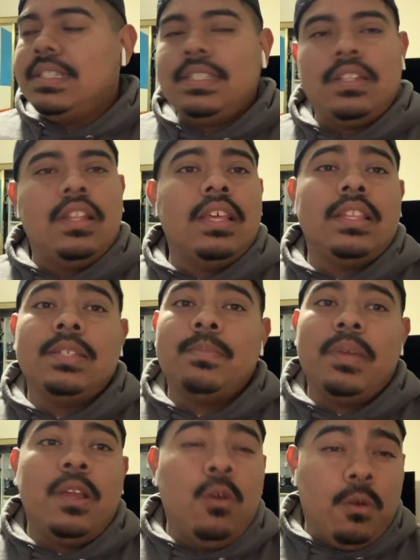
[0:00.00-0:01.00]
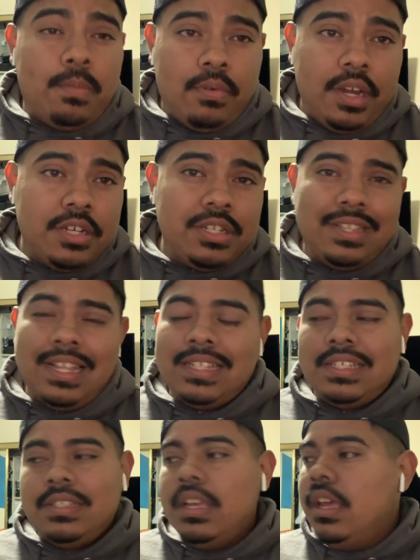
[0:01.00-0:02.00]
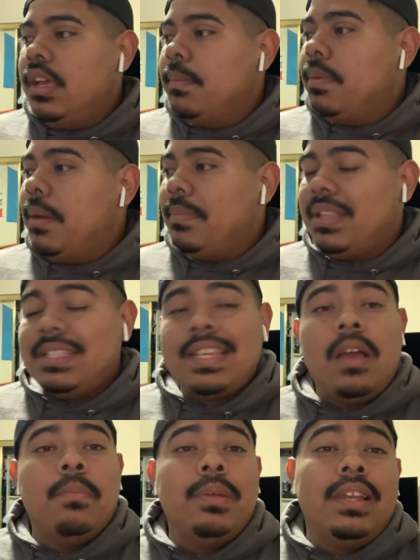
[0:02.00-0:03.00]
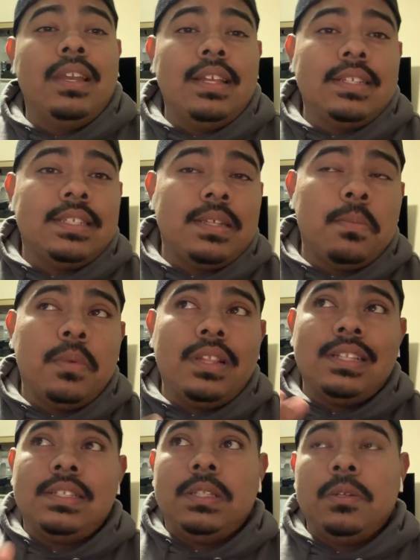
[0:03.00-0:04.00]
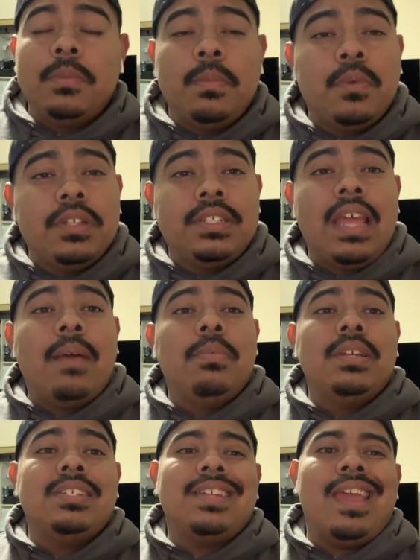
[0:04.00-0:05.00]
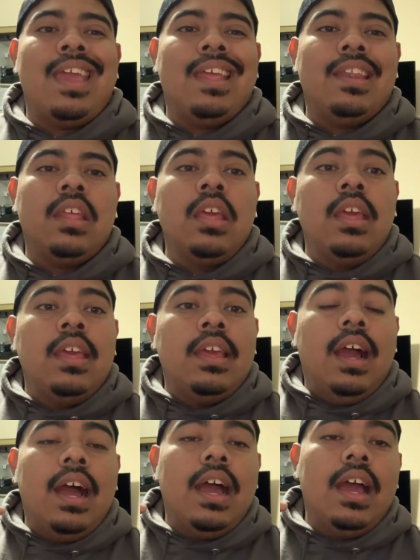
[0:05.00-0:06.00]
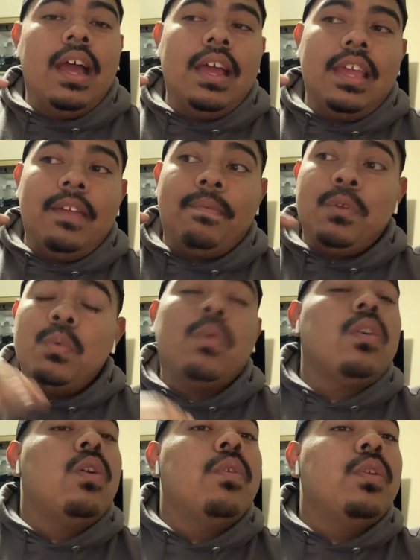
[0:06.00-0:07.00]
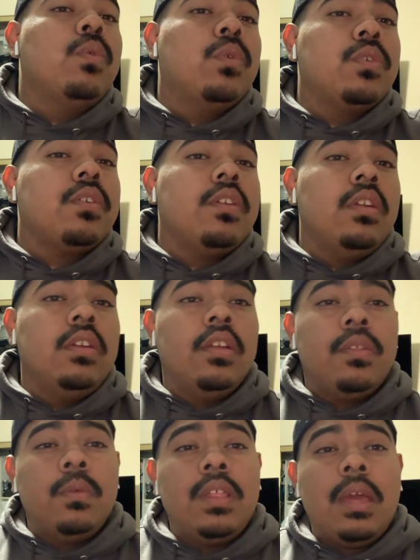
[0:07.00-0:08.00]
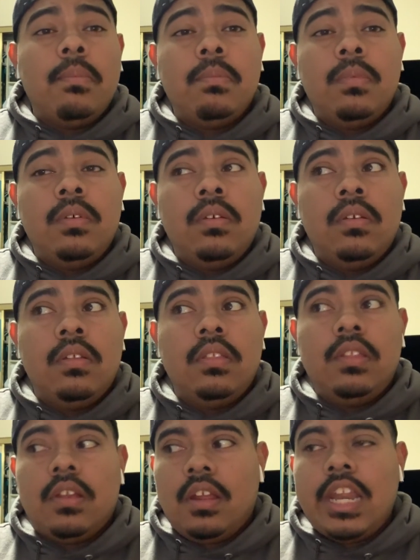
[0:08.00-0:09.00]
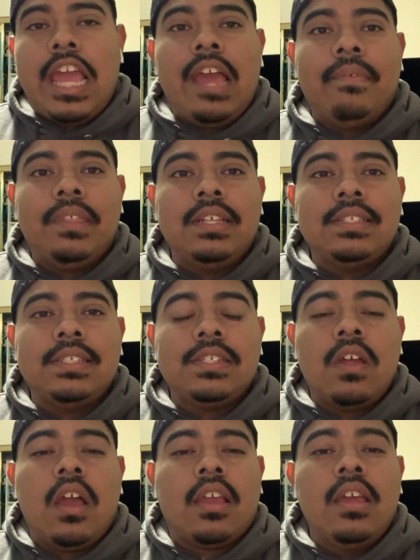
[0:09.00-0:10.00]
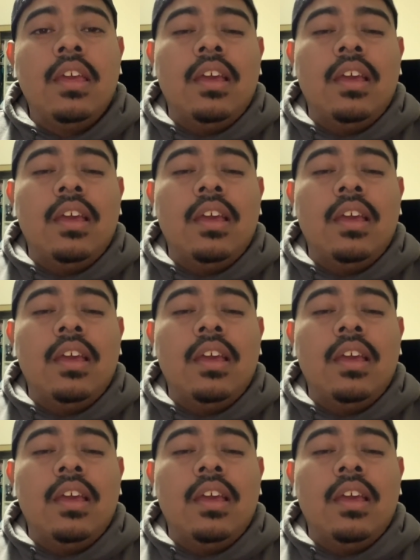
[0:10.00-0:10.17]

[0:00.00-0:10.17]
It's not like this big corporation that's pumping this out, but it is someone that's a little bit more established, and if you won't go and order through them, they're going to have things in stock.